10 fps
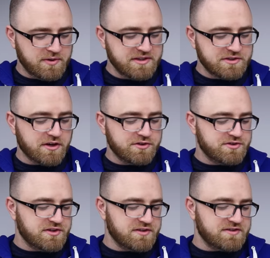Please charge
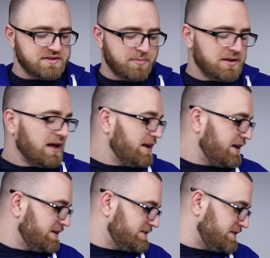using the supplied
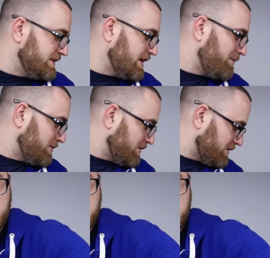AC adapter.